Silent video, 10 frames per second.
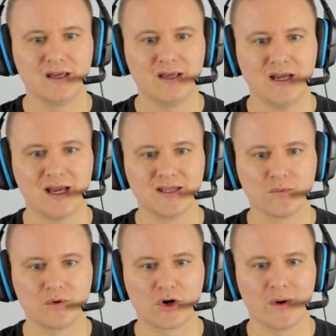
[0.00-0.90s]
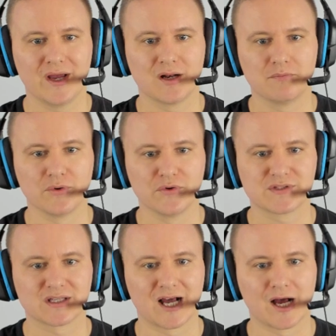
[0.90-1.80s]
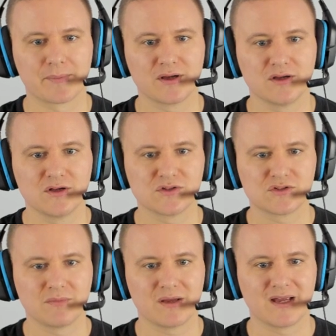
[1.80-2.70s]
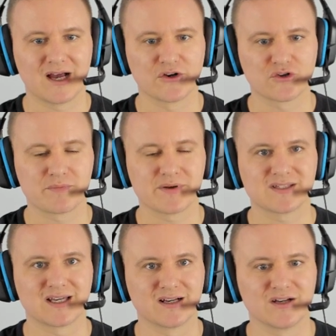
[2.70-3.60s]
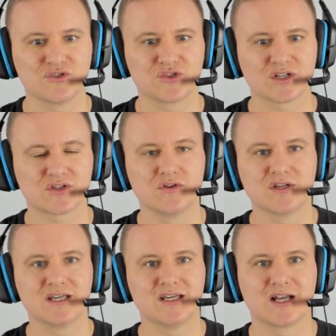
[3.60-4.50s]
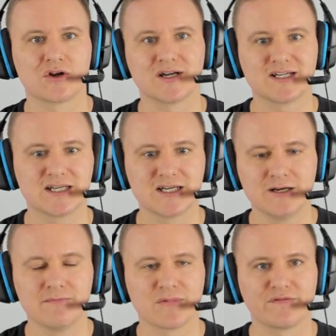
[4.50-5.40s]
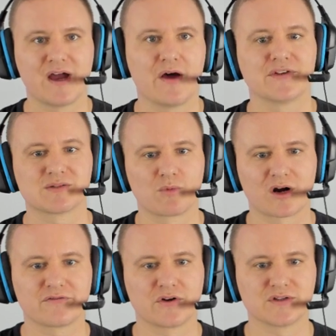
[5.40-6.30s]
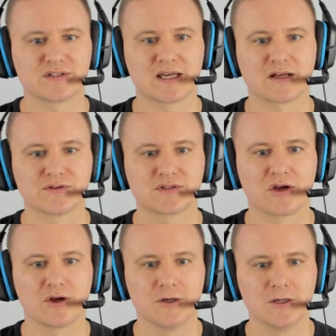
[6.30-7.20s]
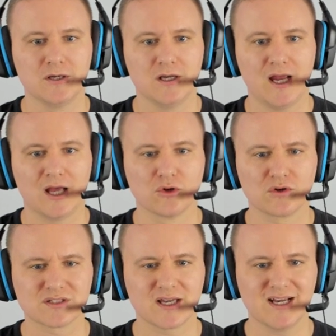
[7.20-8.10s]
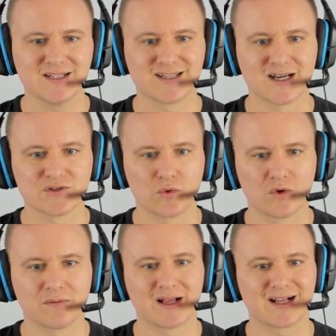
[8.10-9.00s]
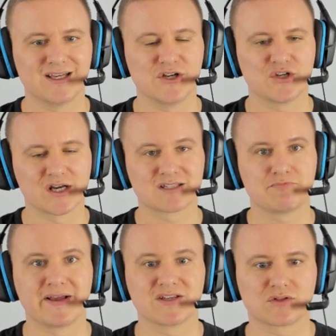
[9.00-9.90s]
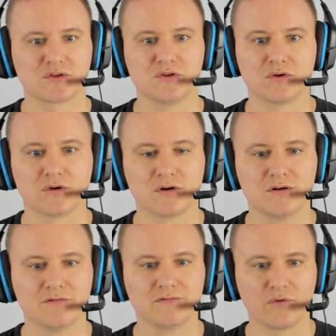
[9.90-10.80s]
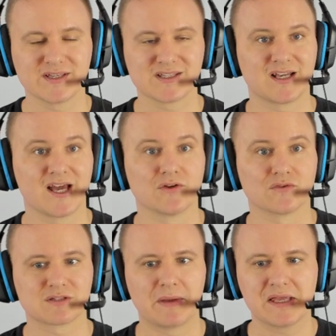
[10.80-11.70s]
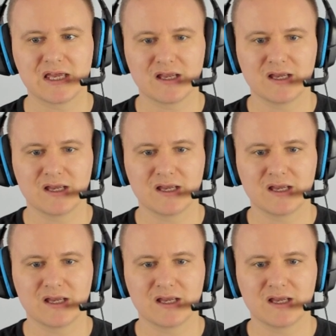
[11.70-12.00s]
and then we'll go ahead and boost it up to maybe 100%, just so you can get an idea of how this microphone sounds. So it looks like it does automatically adjust based on your voice and how you're speaking.